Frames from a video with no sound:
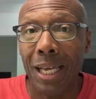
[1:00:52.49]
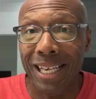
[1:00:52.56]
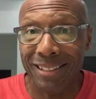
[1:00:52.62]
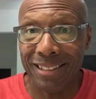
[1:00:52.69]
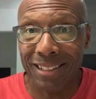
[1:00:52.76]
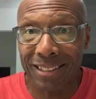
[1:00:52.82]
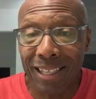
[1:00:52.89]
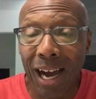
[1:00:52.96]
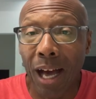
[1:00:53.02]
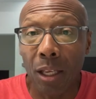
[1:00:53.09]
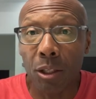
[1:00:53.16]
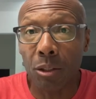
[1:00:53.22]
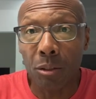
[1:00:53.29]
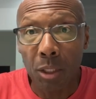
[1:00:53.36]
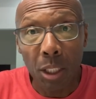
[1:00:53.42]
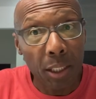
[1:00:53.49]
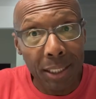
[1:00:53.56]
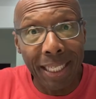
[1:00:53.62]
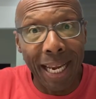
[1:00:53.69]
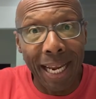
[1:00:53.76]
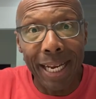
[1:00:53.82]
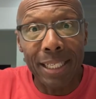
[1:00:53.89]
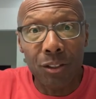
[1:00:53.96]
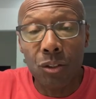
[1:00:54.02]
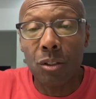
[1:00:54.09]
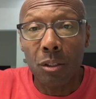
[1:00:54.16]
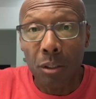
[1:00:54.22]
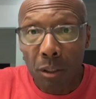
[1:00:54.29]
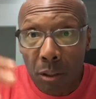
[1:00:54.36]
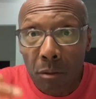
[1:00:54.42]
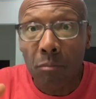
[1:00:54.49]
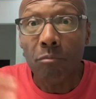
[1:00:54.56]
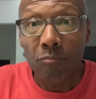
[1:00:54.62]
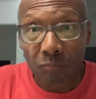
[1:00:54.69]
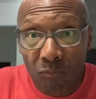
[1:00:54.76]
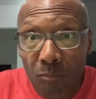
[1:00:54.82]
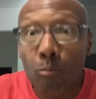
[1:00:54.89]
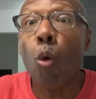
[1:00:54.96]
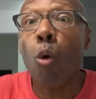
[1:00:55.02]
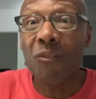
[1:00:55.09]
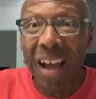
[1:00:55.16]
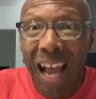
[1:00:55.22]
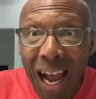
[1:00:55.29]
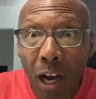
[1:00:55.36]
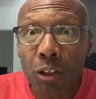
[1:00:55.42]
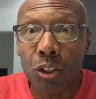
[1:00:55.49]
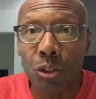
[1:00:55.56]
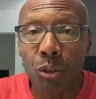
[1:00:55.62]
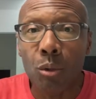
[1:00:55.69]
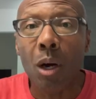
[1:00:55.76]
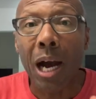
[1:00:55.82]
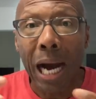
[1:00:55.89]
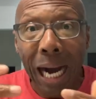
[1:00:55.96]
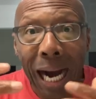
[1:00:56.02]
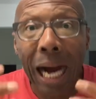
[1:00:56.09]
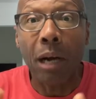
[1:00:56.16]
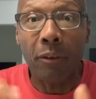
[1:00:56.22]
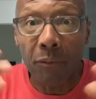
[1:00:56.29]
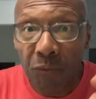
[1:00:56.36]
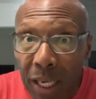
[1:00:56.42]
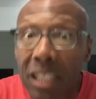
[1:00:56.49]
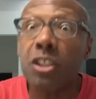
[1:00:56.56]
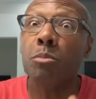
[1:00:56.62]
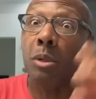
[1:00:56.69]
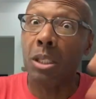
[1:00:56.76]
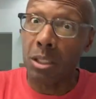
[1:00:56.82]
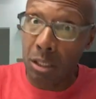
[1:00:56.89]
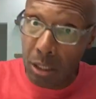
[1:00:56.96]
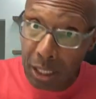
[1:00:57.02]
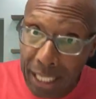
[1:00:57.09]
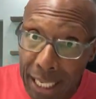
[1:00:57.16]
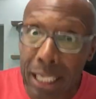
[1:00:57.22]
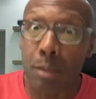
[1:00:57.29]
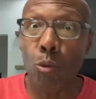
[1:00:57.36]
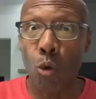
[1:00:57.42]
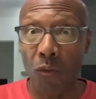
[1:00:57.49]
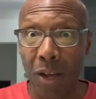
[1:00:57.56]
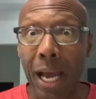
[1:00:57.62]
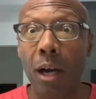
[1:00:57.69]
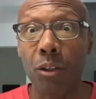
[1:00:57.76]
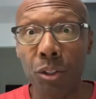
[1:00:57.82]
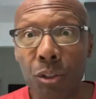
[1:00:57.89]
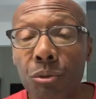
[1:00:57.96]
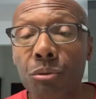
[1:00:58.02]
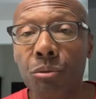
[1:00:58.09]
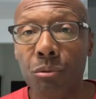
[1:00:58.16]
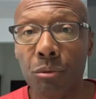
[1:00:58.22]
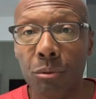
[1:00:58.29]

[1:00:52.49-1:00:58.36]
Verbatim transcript: as the dollar gains more value, our investments gain more value.